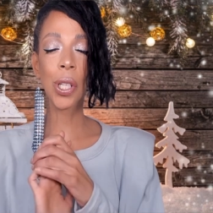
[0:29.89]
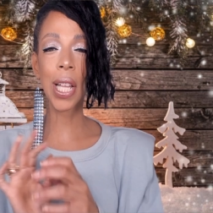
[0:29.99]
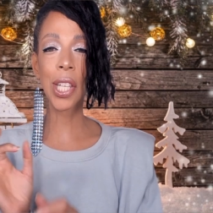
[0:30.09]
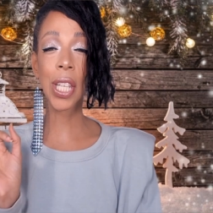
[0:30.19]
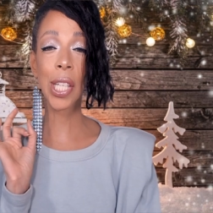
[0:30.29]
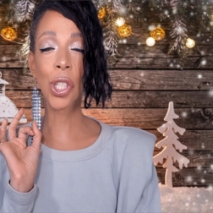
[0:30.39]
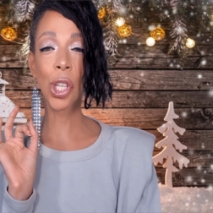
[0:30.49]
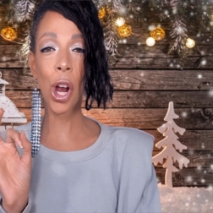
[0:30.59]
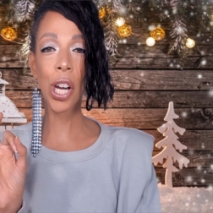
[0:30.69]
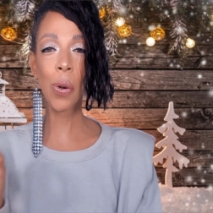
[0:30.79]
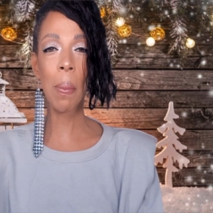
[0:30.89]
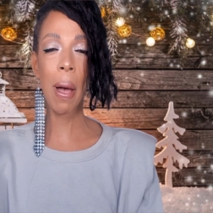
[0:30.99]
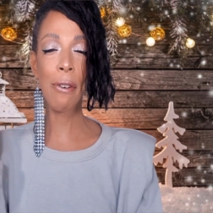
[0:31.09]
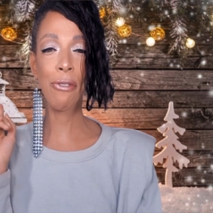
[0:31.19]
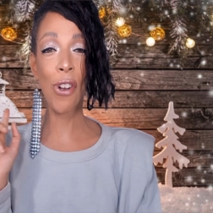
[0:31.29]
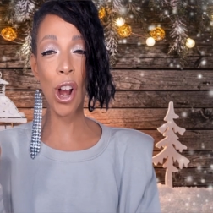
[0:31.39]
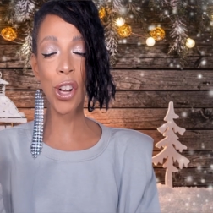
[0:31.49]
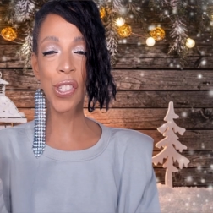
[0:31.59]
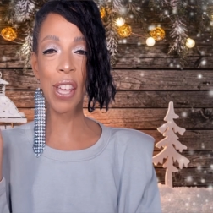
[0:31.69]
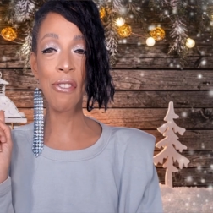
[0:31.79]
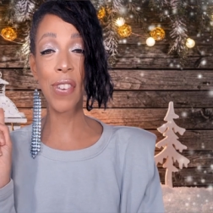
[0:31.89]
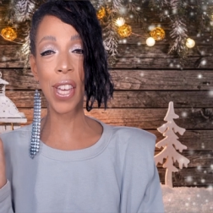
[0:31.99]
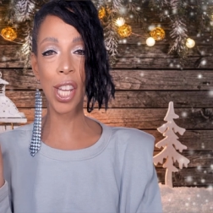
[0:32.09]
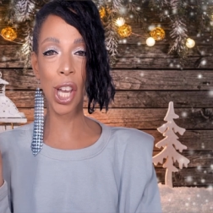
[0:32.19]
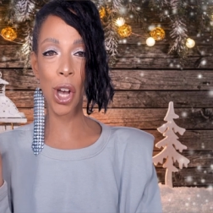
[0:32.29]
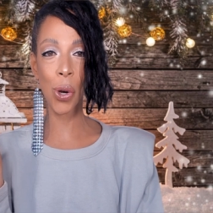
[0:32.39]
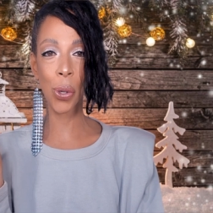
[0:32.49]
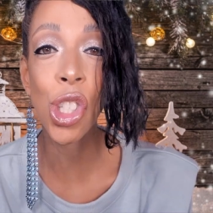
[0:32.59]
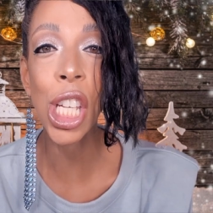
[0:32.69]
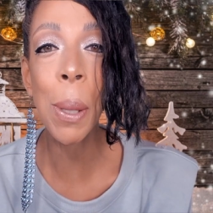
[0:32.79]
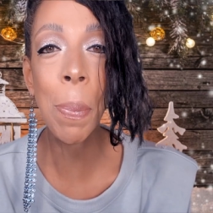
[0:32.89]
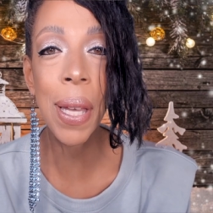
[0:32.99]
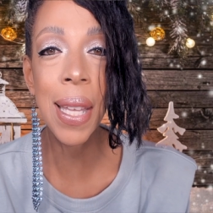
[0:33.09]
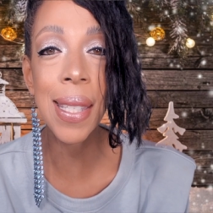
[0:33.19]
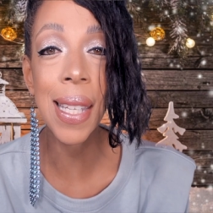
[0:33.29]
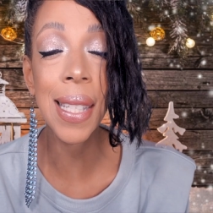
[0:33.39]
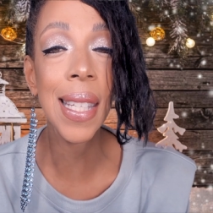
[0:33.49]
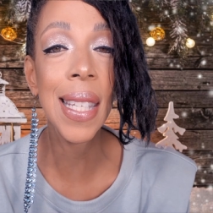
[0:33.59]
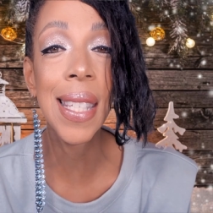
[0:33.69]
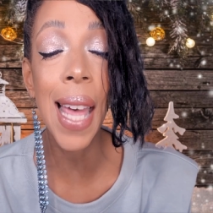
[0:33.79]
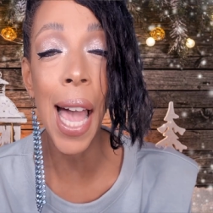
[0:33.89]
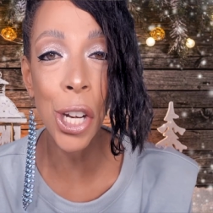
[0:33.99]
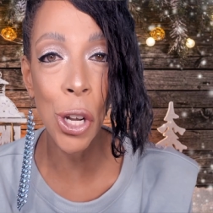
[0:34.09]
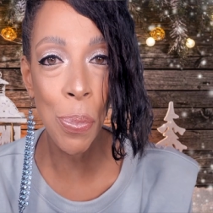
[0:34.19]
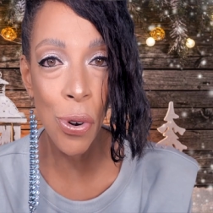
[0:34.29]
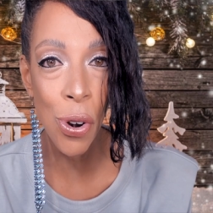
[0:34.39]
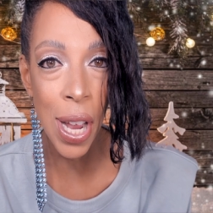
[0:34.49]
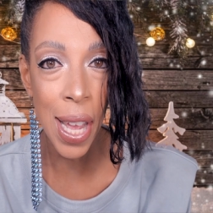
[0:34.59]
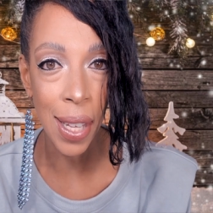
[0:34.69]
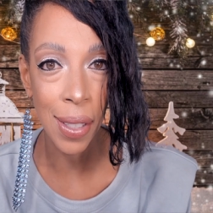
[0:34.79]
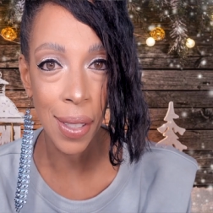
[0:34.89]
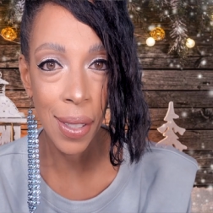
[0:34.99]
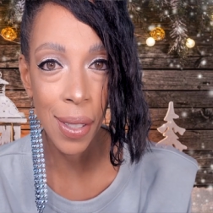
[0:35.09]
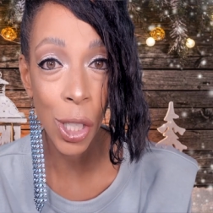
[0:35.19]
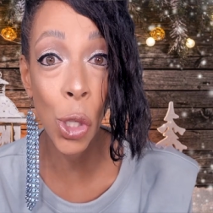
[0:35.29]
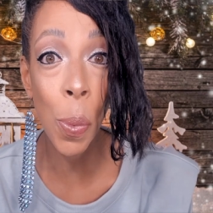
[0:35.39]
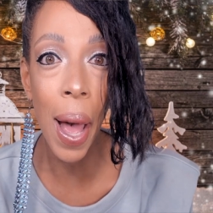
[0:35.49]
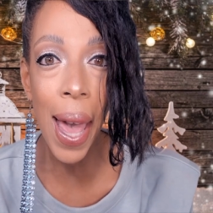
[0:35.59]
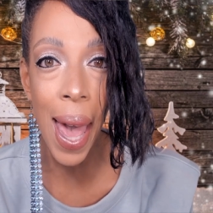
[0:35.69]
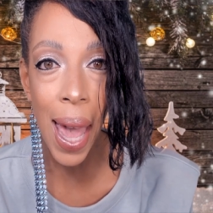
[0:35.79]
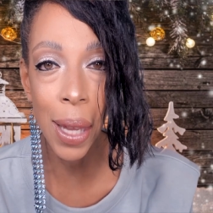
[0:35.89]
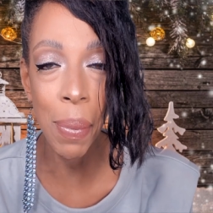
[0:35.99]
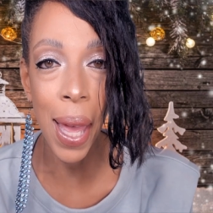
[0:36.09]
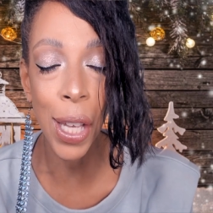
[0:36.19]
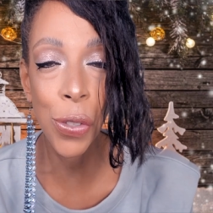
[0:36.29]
So let's get started with my first video. Cheapest designer brands to buy handbags